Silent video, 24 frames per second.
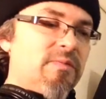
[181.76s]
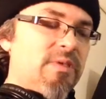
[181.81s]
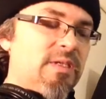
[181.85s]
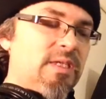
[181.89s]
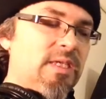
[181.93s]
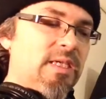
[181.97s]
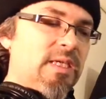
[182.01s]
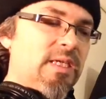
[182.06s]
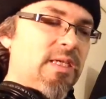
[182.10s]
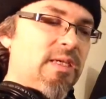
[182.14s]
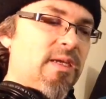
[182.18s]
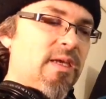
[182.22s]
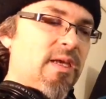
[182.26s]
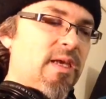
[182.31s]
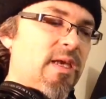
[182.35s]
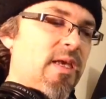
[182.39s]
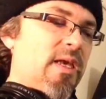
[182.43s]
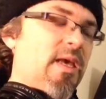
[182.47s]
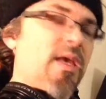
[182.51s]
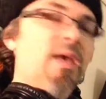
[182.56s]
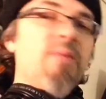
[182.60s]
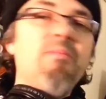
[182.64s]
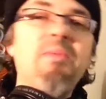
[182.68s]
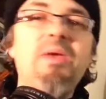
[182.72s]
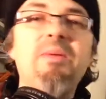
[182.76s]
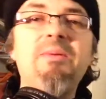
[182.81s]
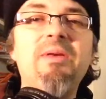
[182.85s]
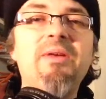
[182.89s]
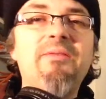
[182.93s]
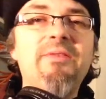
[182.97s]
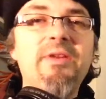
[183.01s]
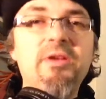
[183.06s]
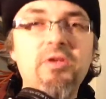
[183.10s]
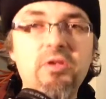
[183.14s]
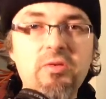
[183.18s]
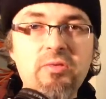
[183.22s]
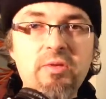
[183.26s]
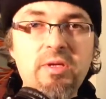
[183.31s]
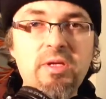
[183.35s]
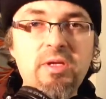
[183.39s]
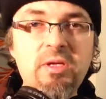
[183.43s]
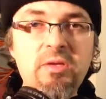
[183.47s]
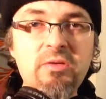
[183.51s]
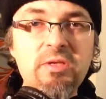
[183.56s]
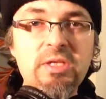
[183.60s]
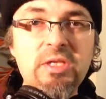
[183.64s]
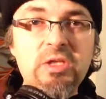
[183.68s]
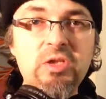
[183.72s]
really, maybe if you're doing
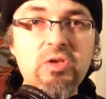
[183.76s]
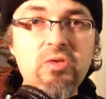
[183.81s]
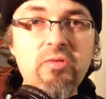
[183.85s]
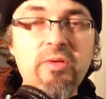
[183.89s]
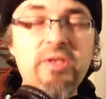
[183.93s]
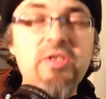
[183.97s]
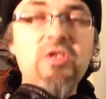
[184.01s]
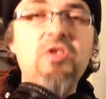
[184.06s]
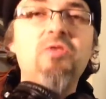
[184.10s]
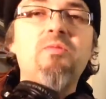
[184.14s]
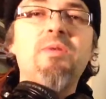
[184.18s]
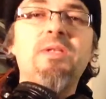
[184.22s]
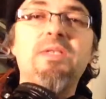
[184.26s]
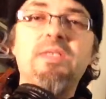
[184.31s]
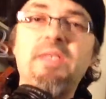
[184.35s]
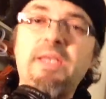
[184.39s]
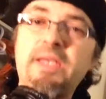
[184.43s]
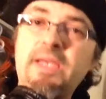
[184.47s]
using two instruments,